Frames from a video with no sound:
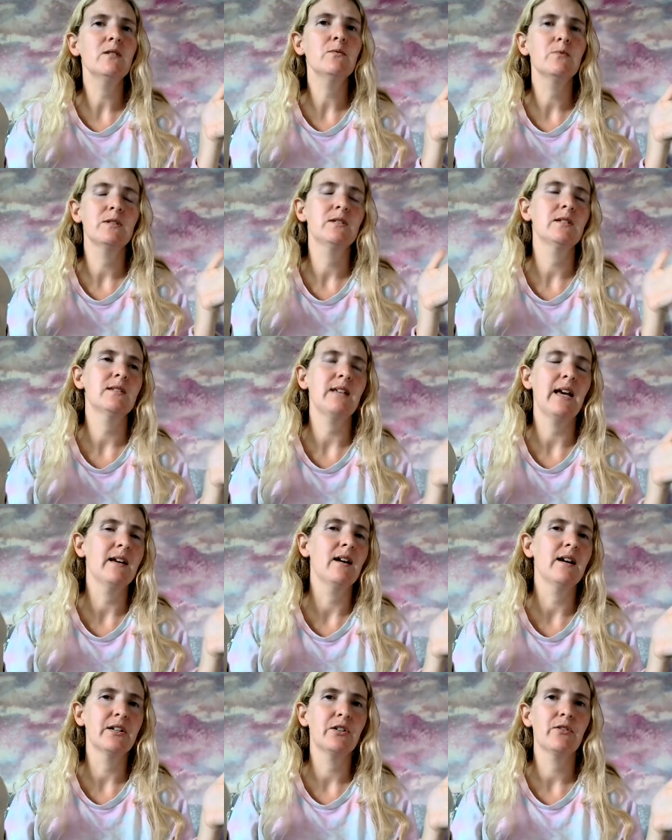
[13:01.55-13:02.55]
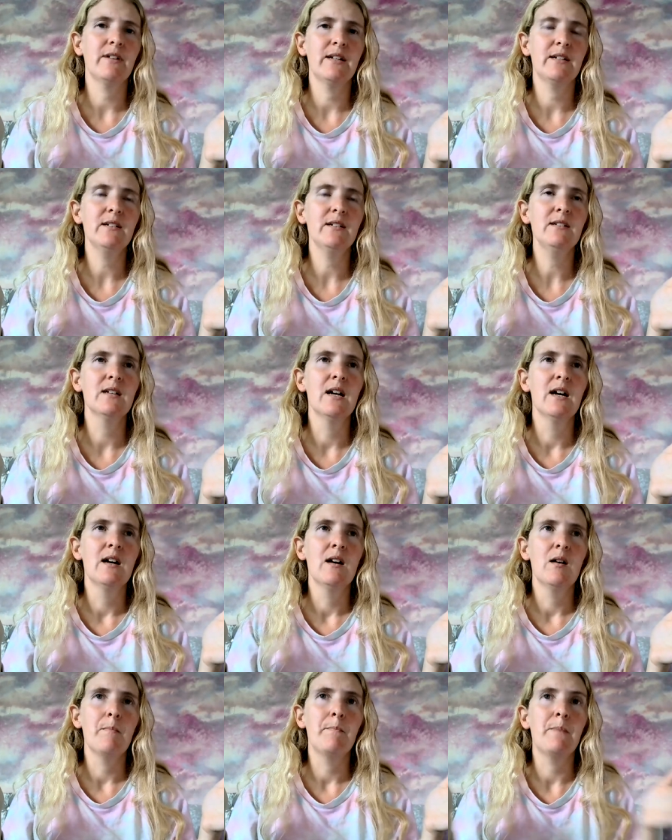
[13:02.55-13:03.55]
was just AI created,
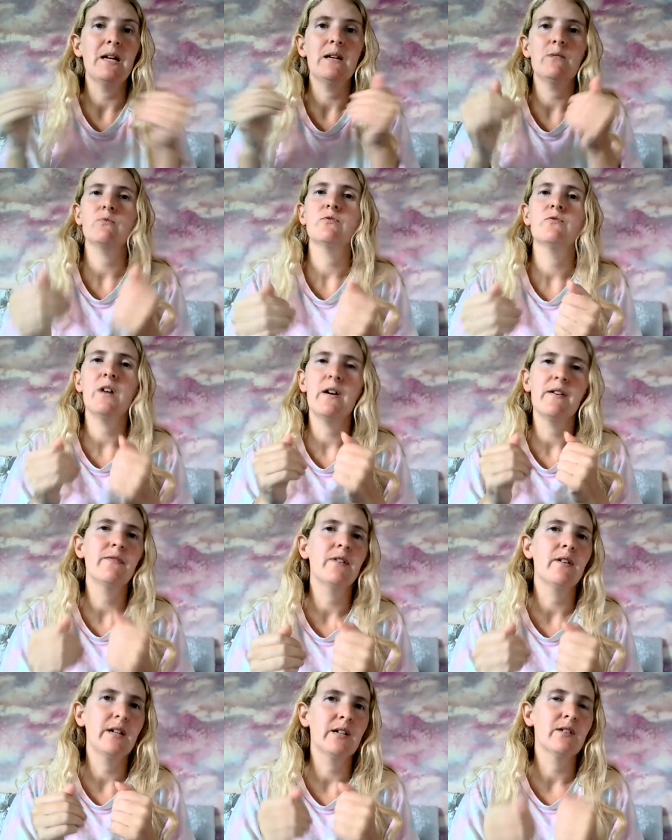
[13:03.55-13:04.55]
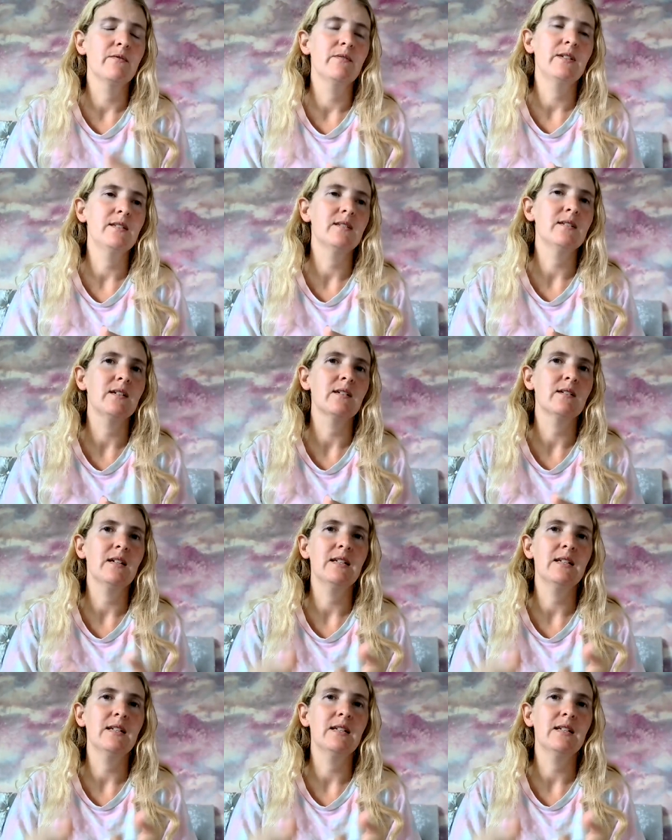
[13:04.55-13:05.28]
but it was very very convincing.